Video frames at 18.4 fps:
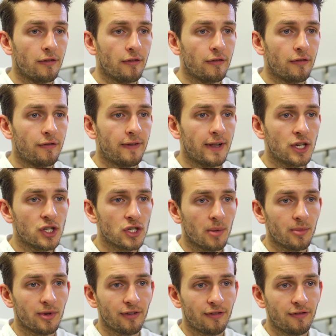Finish
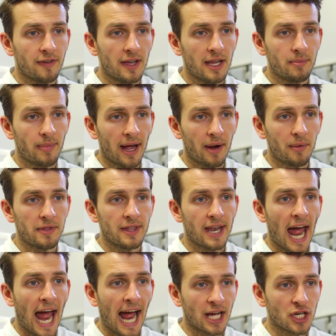up your feedback with
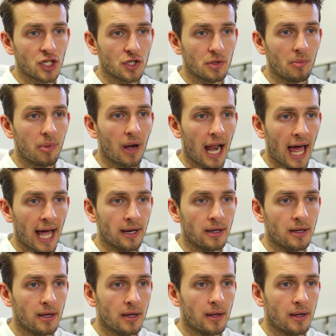an action plan,